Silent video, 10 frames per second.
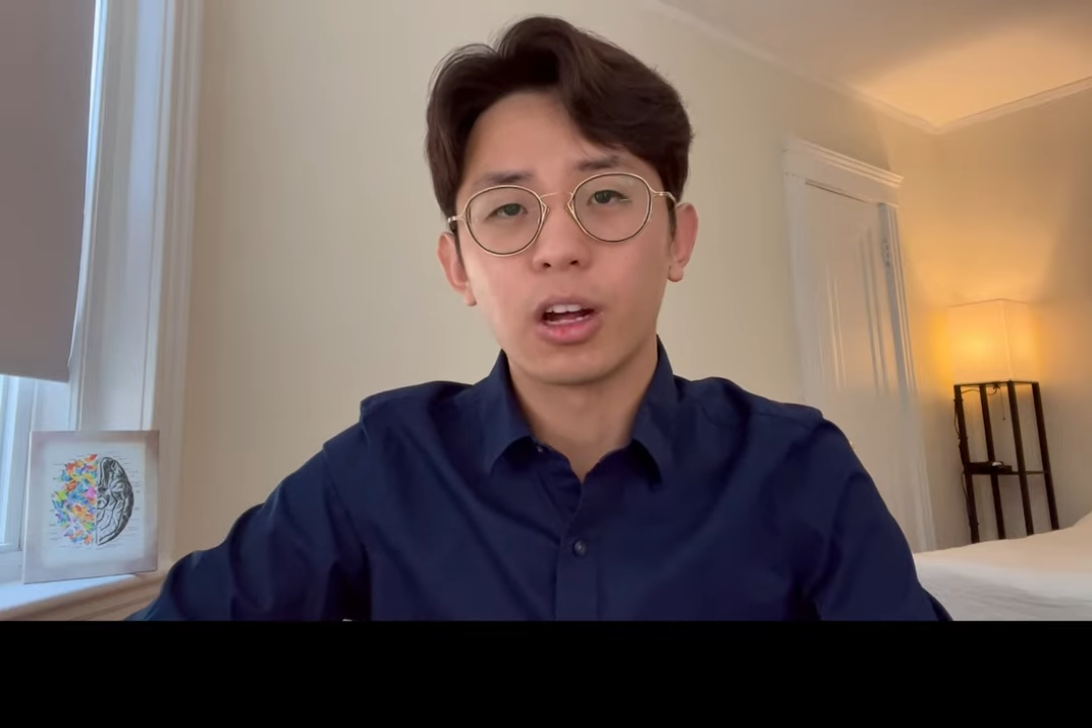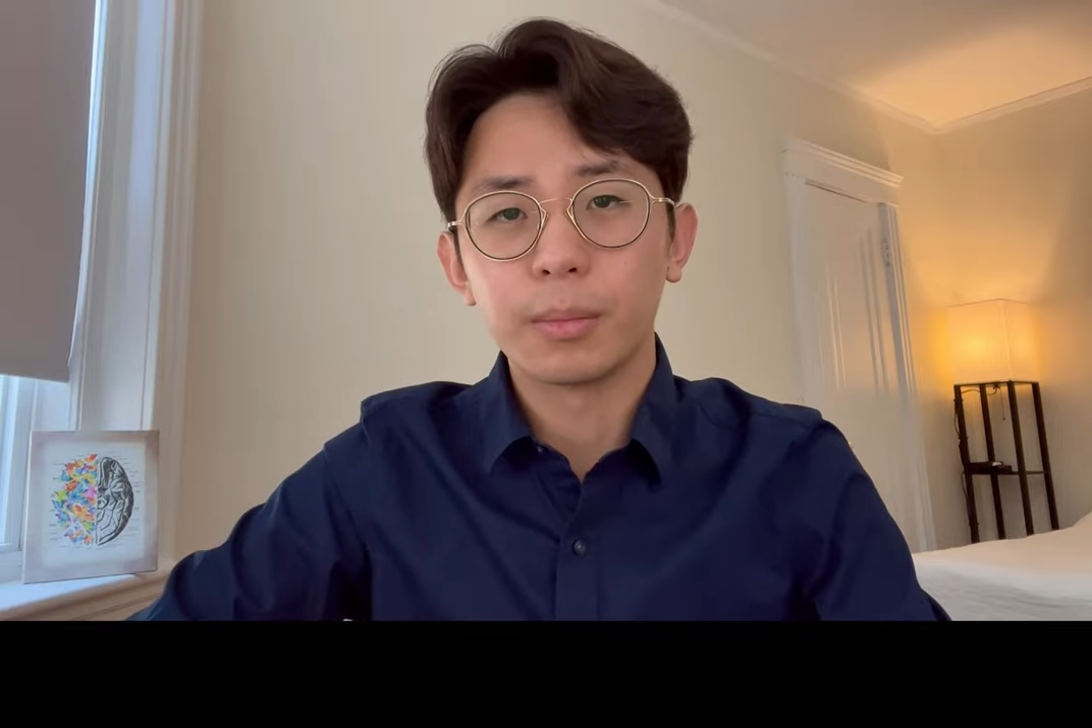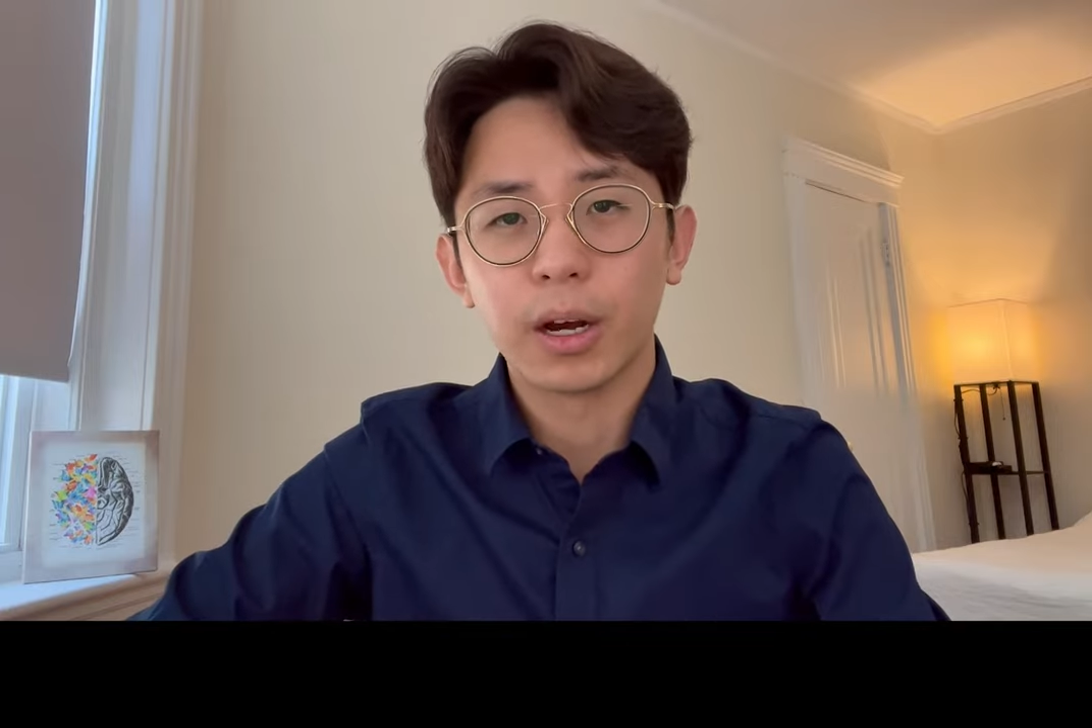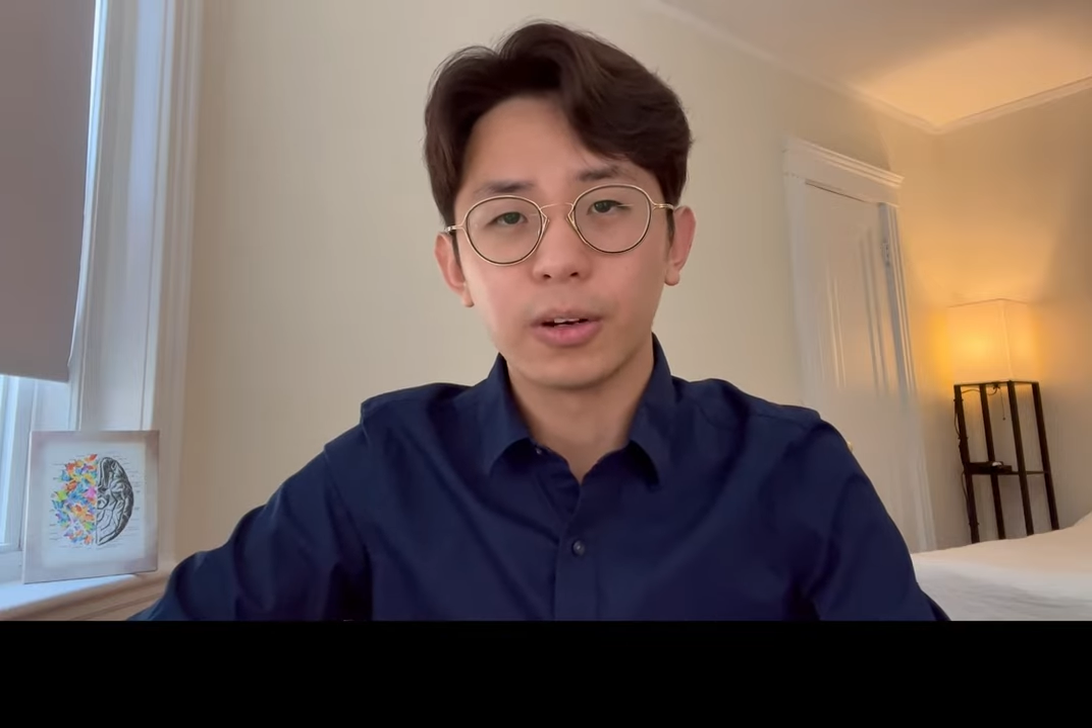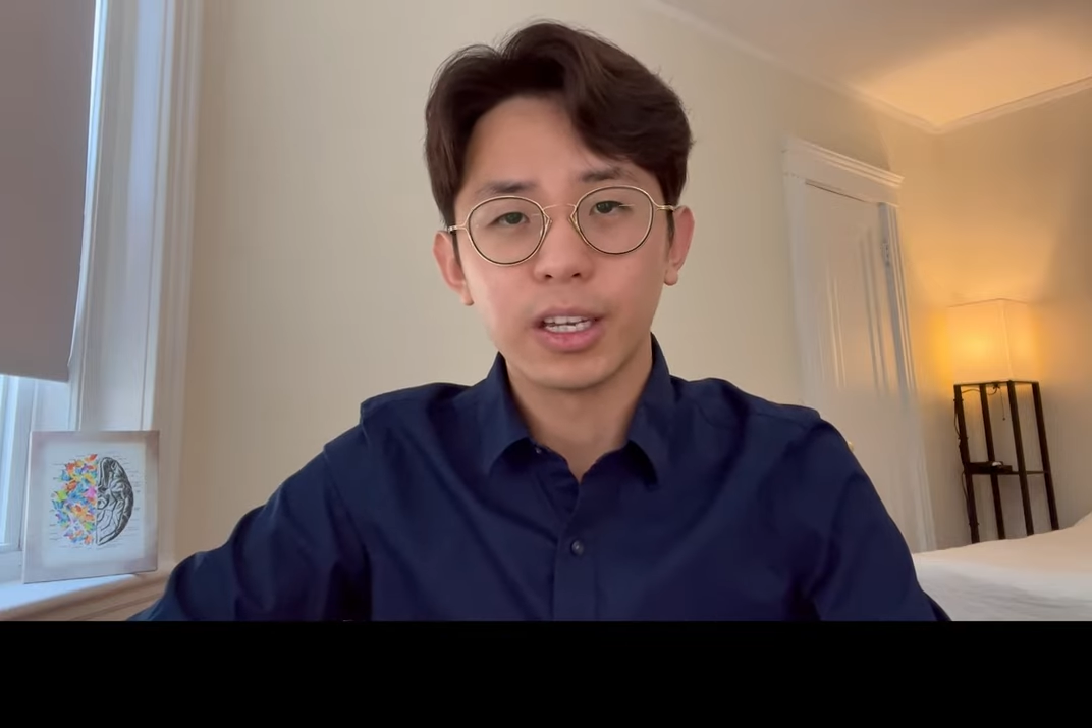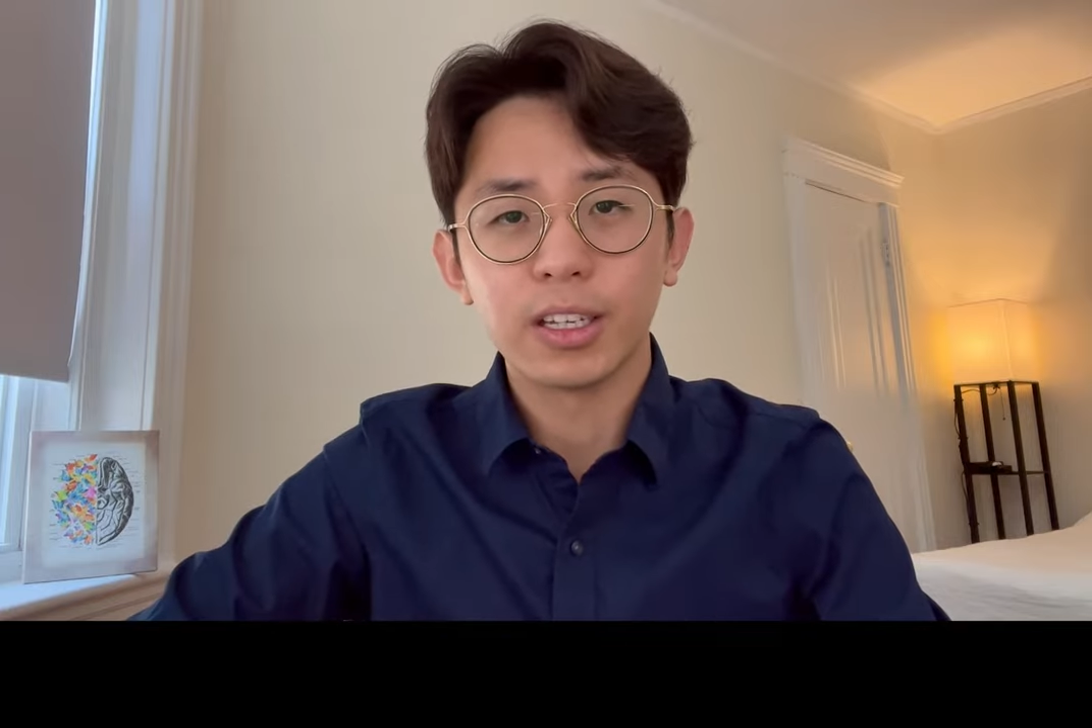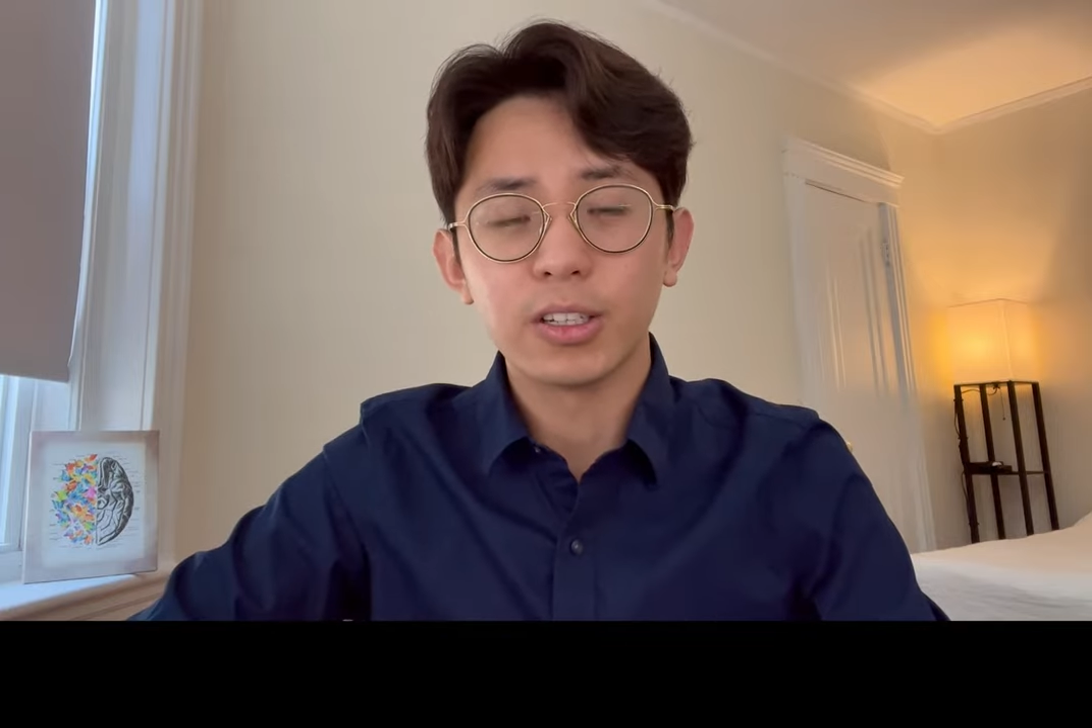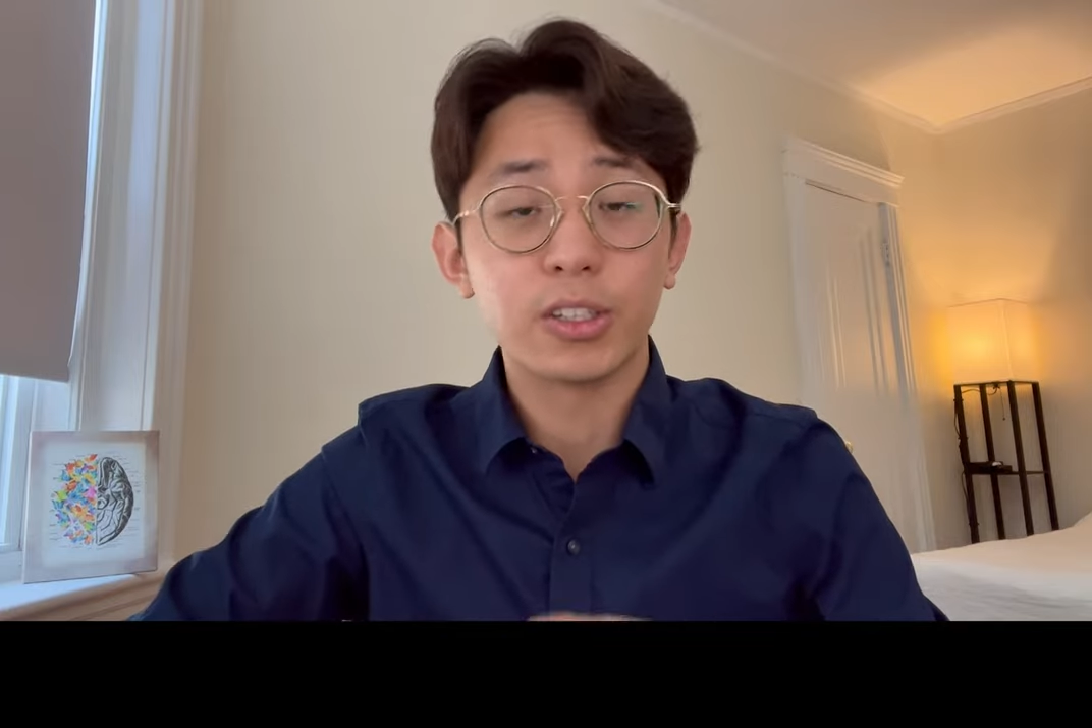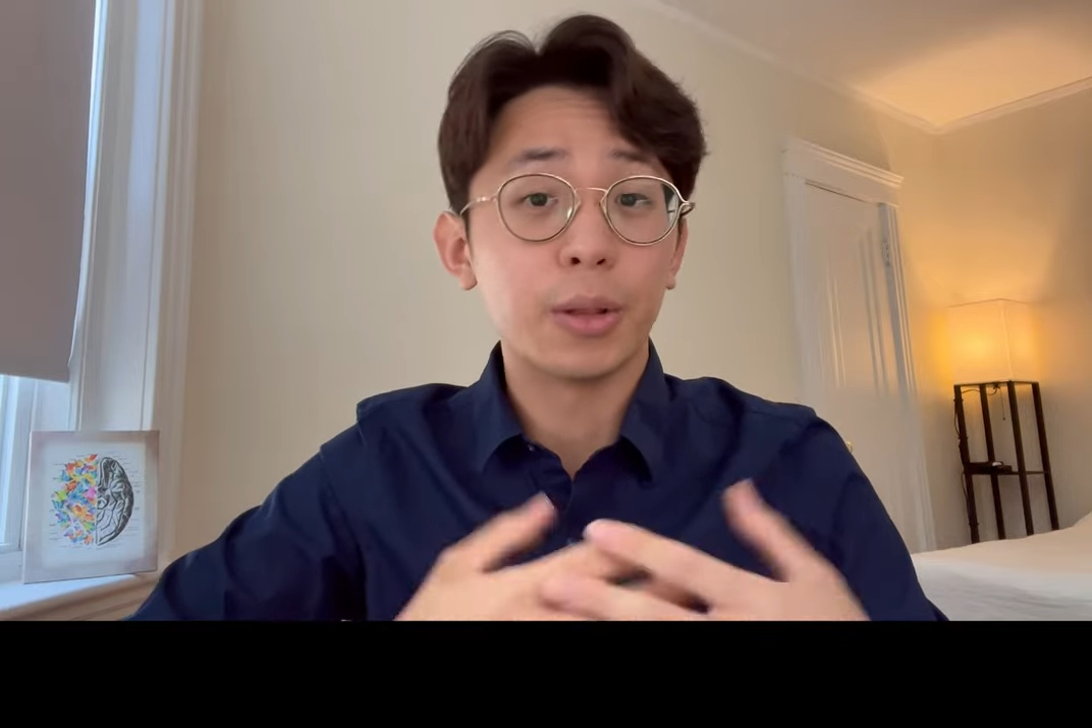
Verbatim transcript: about is